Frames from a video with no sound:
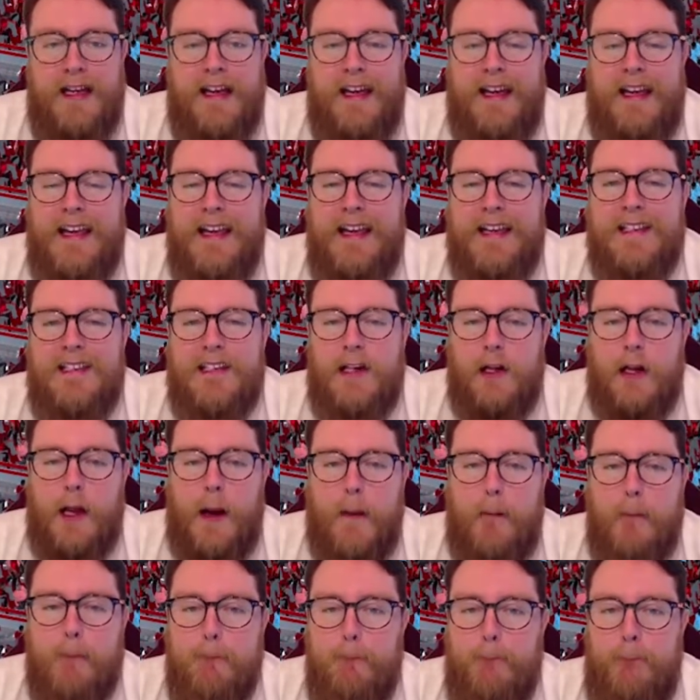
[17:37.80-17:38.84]
he's going
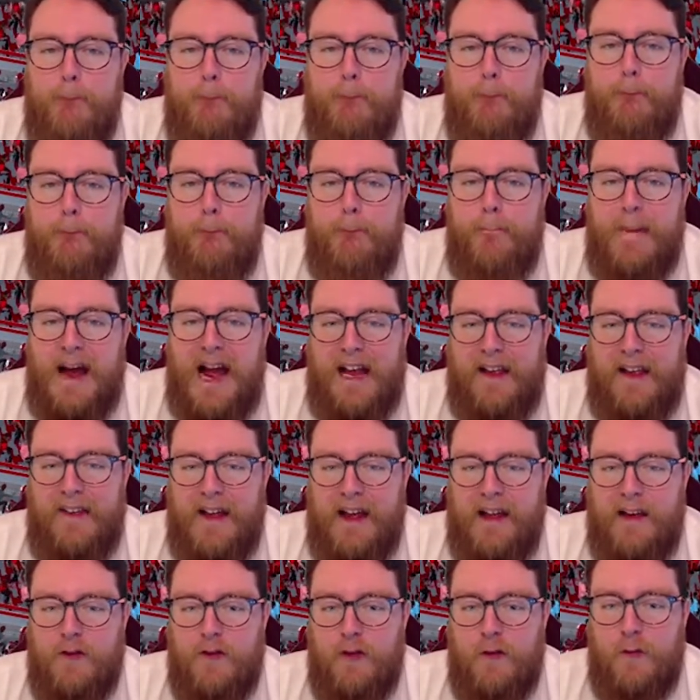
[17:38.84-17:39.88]
to bang that
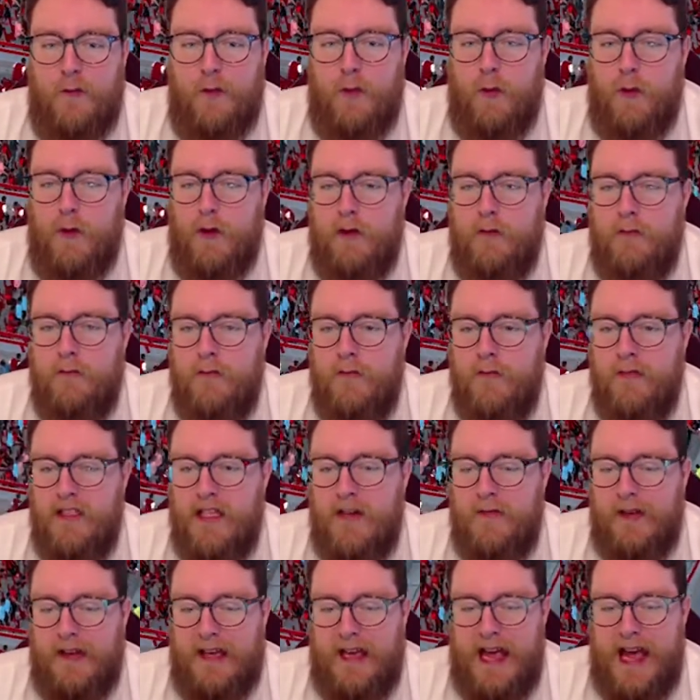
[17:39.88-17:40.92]
in the top corner.
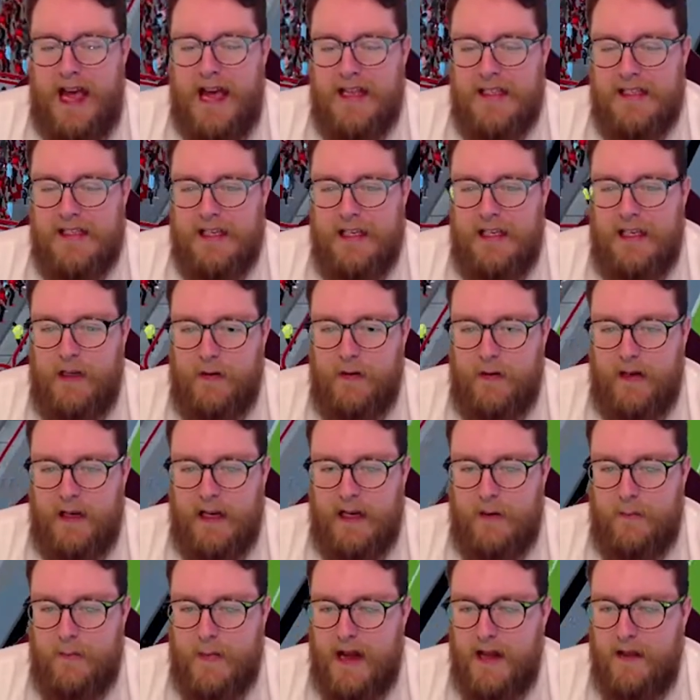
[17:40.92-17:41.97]
Savic heads clear
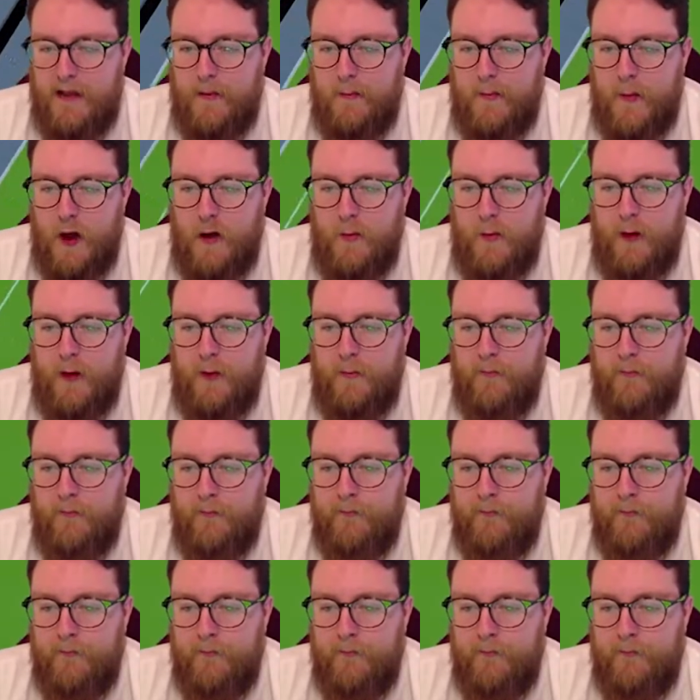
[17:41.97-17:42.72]
again. Man of the moment.